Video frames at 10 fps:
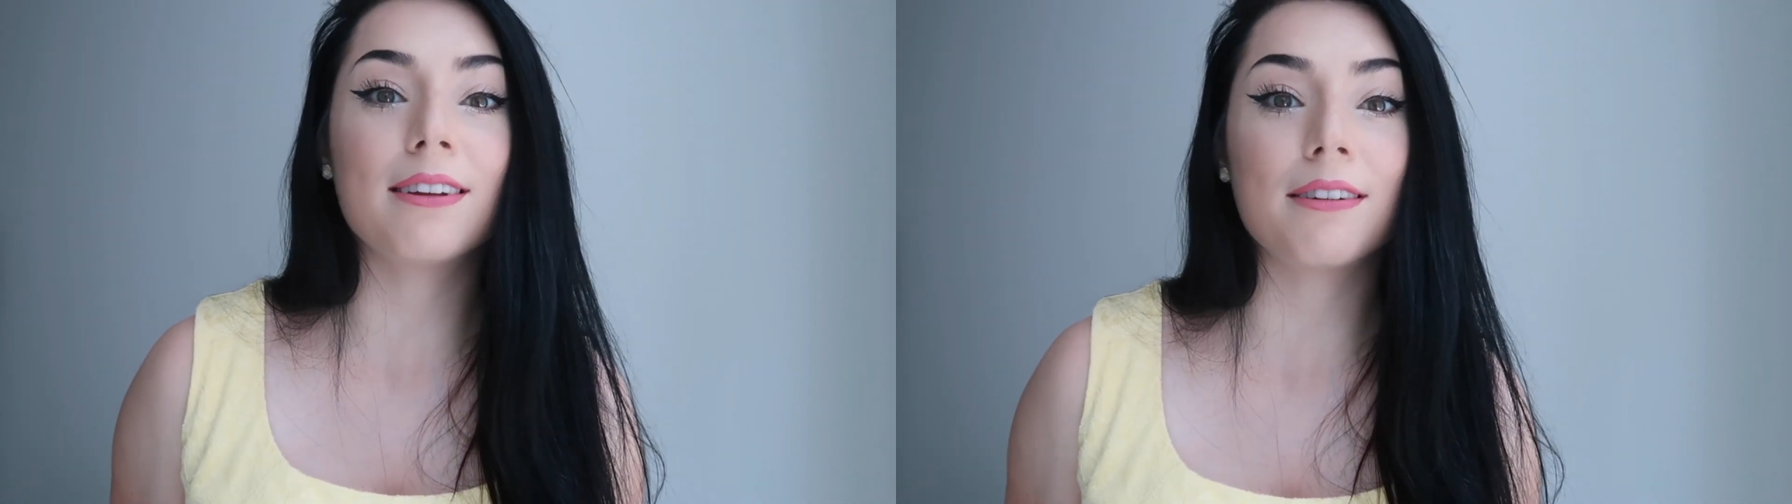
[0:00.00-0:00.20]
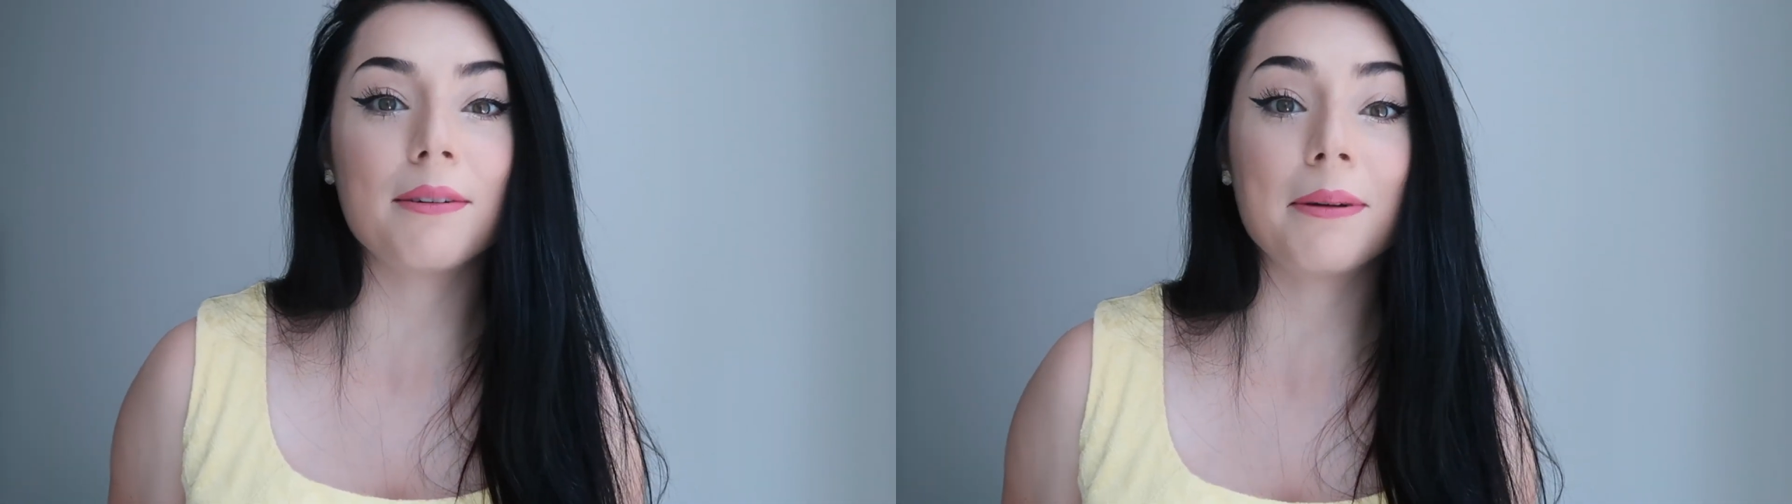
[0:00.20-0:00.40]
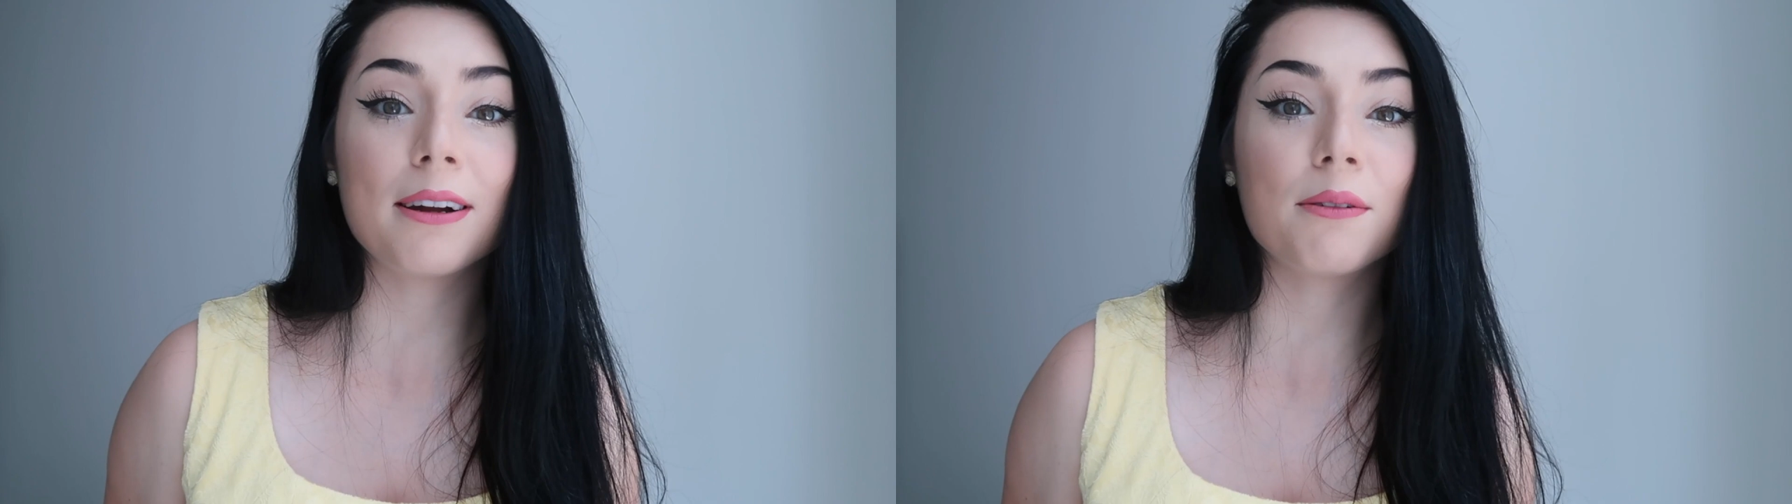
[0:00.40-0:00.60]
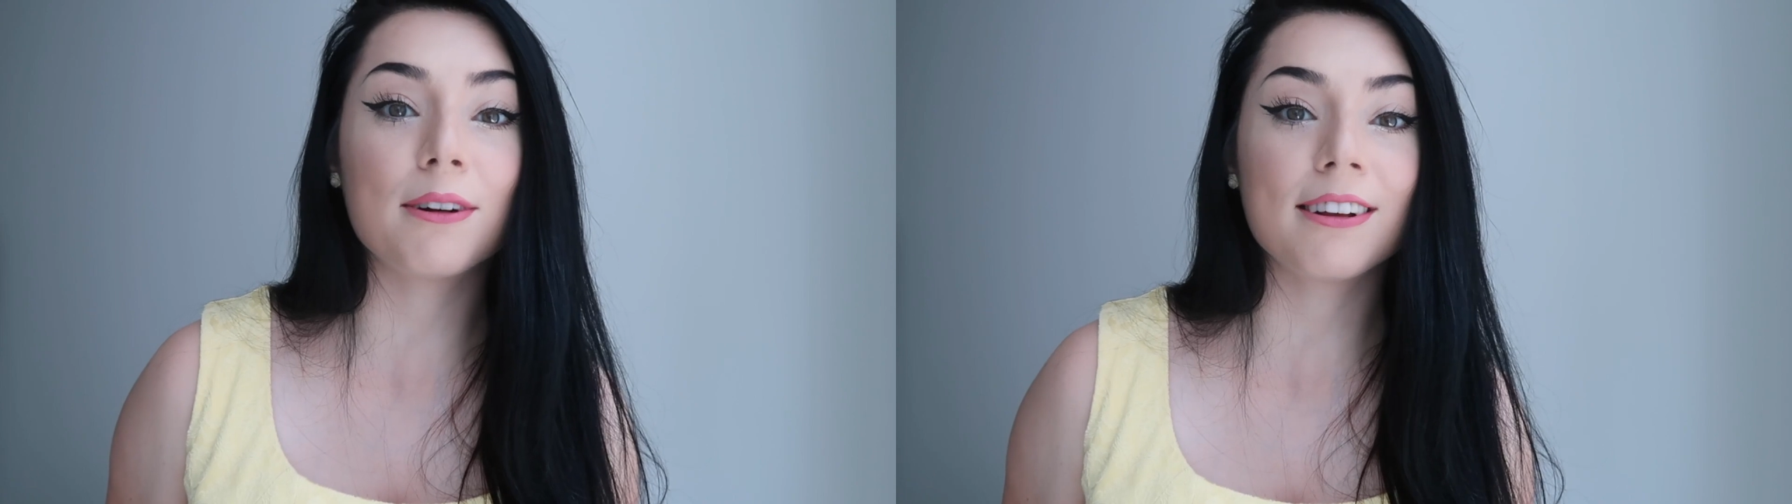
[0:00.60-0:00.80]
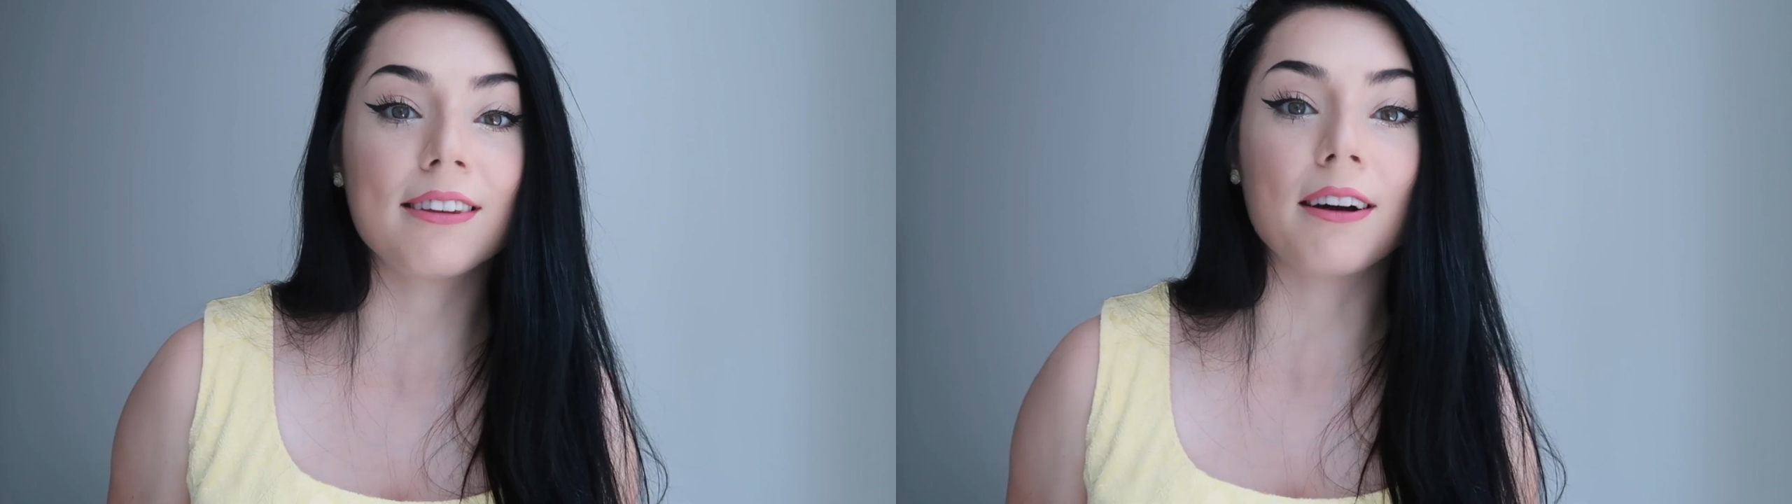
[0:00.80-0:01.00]
the repair
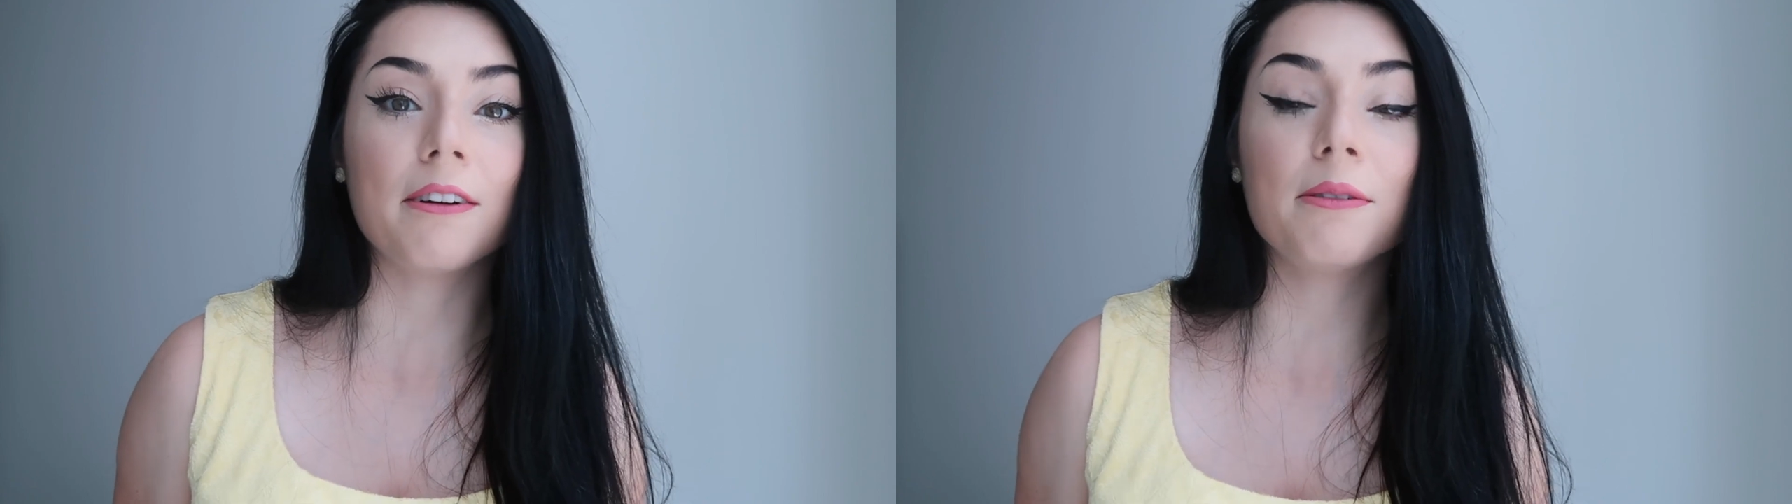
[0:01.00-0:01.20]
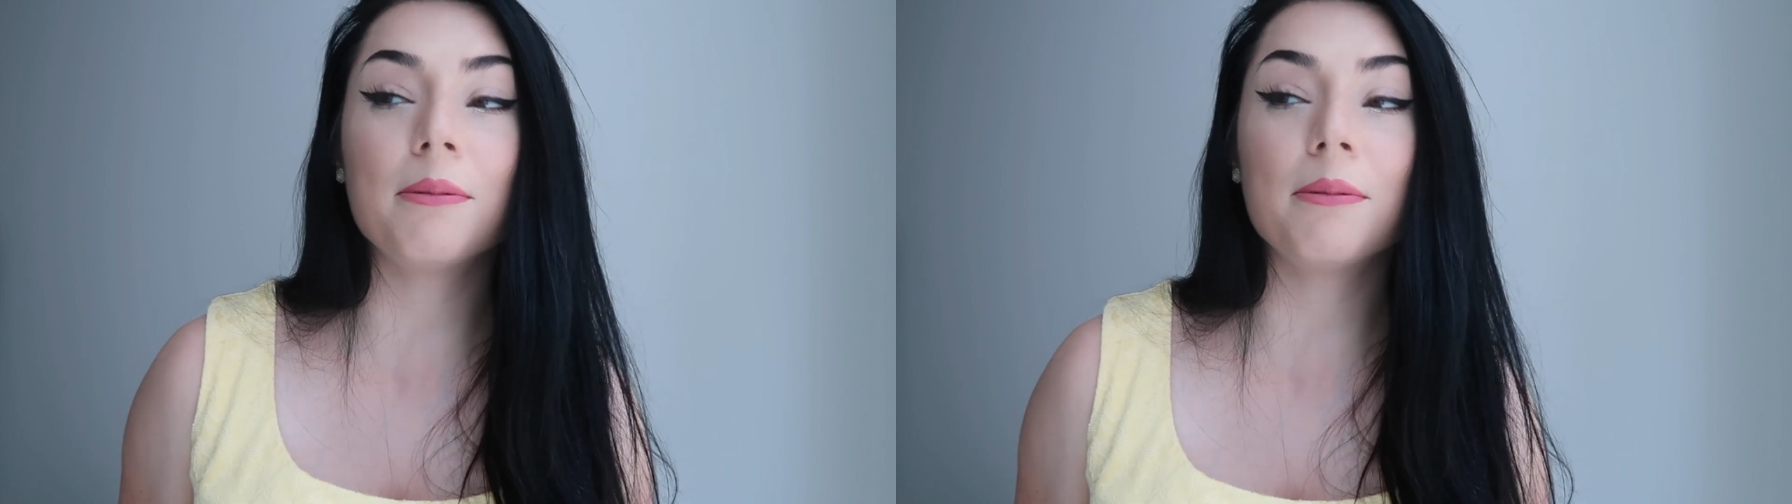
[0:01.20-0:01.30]
worked out,